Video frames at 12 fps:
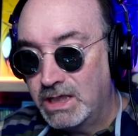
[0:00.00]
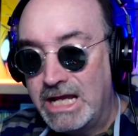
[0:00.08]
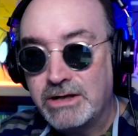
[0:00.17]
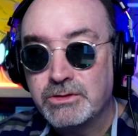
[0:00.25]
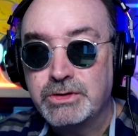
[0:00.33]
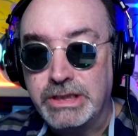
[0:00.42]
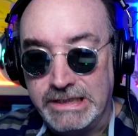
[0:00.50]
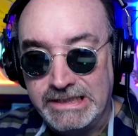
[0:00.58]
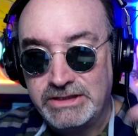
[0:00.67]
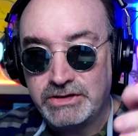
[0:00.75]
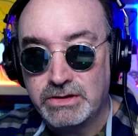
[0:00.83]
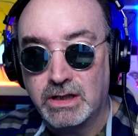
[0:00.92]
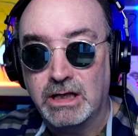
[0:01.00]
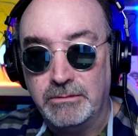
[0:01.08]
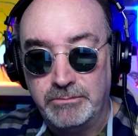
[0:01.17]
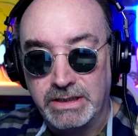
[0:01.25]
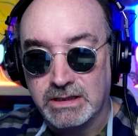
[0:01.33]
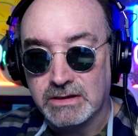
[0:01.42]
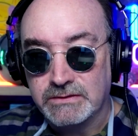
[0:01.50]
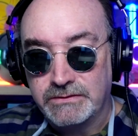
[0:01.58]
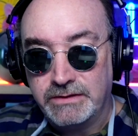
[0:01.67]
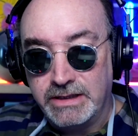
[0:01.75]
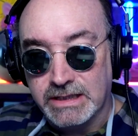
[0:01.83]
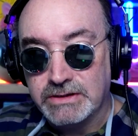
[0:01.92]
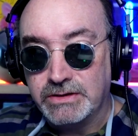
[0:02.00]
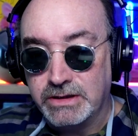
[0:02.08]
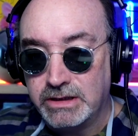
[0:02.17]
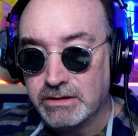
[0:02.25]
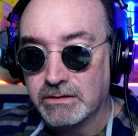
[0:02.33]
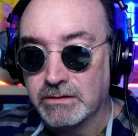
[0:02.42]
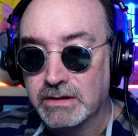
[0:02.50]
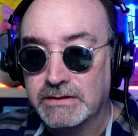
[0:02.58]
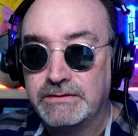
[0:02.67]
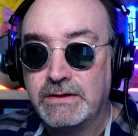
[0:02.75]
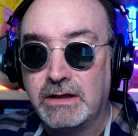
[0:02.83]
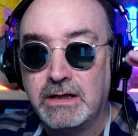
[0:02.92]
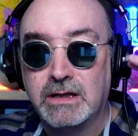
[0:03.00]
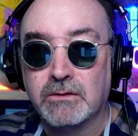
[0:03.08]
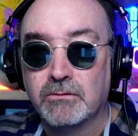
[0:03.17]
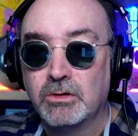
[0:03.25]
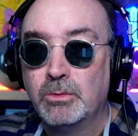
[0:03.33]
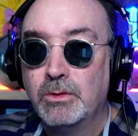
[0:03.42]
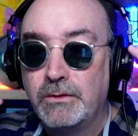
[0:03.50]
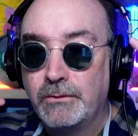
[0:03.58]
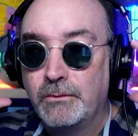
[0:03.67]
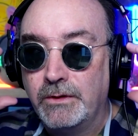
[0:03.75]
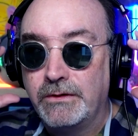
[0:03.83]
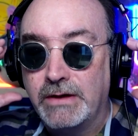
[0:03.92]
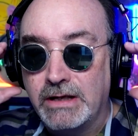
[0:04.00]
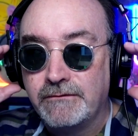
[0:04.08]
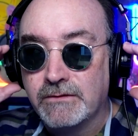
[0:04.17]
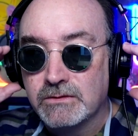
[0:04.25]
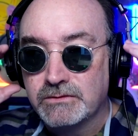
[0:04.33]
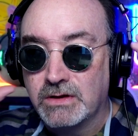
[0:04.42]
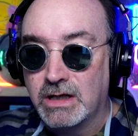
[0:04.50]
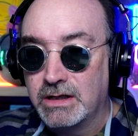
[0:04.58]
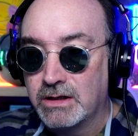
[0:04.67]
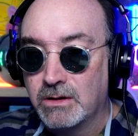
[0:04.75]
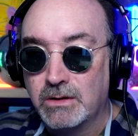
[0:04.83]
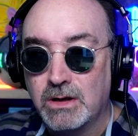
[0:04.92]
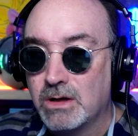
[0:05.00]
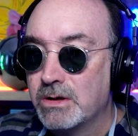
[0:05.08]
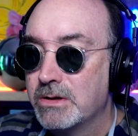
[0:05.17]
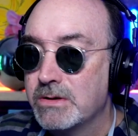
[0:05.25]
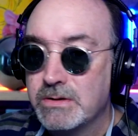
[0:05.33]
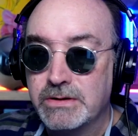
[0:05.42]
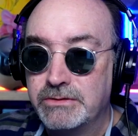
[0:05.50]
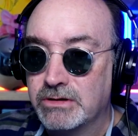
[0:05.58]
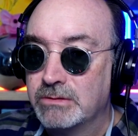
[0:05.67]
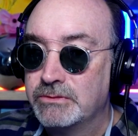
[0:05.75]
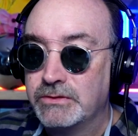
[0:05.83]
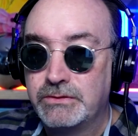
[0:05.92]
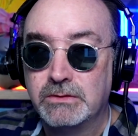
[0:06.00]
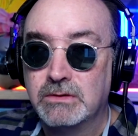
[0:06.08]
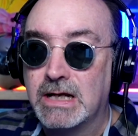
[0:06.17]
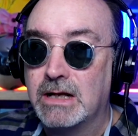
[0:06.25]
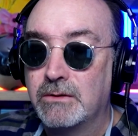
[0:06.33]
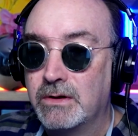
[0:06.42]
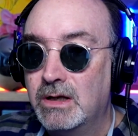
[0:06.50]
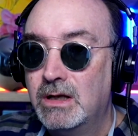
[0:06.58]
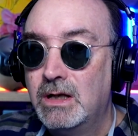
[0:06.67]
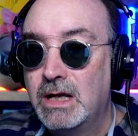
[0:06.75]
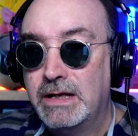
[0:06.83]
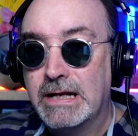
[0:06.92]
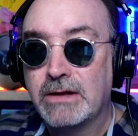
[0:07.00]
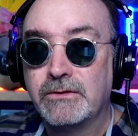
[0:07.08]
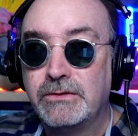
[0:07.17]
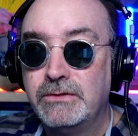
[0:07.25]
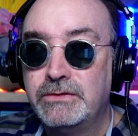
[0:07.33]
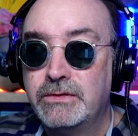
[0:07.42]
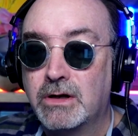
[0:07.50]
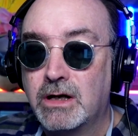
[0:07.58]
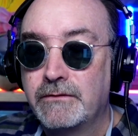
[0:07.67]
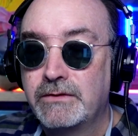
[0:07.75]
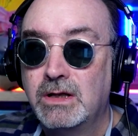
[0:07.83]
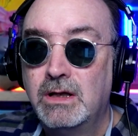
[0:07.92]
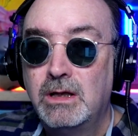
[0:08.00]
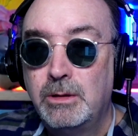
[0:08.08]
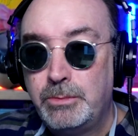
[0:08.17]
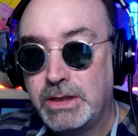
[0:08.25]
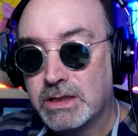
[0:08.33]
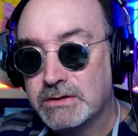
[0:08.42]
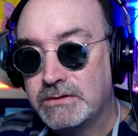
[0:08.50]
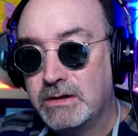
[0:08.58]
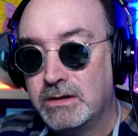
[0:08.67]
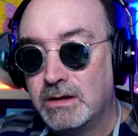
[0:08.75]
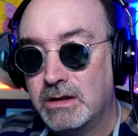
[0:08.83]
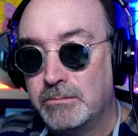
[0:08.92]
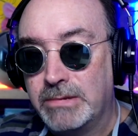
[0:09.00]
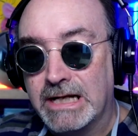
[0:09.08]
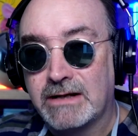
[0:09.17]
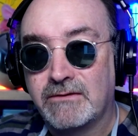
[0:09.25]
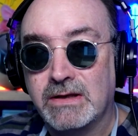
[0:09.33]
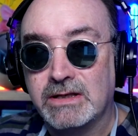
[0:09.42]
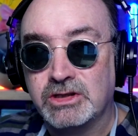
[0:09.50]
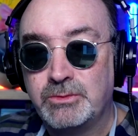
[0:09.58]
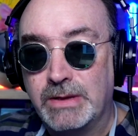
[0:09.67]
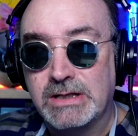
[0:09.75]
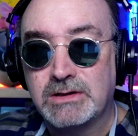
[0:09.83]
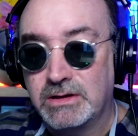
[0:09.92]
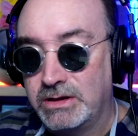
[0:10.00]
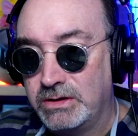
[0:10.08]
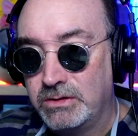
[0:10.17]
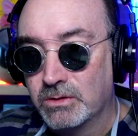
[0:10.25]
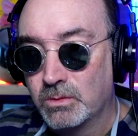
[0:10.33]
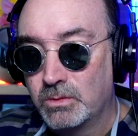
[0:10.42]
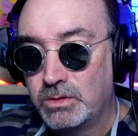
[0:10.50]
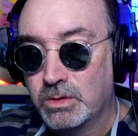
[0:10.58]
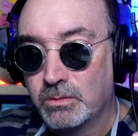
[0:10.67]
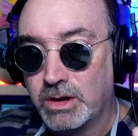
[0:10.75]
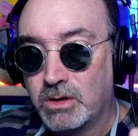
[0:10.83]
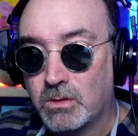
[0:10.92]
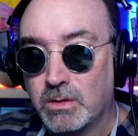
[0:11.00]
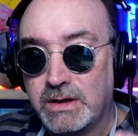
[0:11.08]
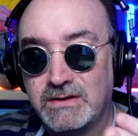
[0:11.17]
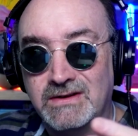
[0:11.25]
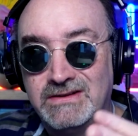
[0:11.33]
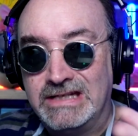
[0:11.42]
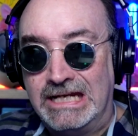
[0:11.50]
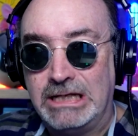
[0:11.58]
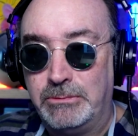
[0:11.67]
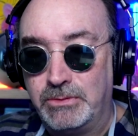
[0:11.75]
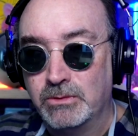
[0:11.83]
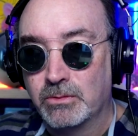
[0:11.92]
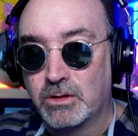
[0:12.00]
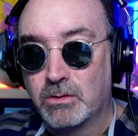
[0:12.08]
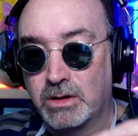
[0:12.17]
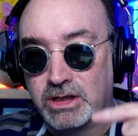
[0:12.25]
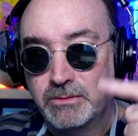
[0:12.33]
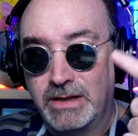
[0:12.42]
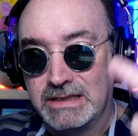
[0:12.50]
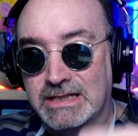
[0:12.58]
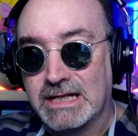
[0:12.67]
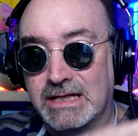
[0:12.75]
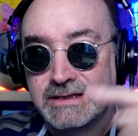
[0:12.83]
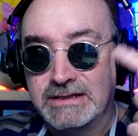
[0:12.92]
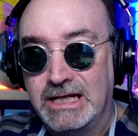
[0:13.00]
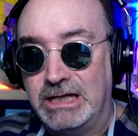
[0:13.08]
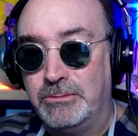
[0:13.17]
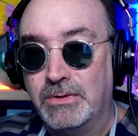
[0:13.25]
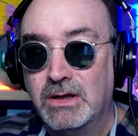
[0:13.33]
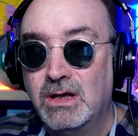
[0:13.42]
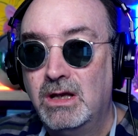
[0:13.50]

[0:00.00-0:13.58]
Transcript: energy each time because the engineer is sitting in the room with with headphones on going oh no no the drums are too loud now they're too soft because back then especially you're you're recording to tape you're recording to magnetic tape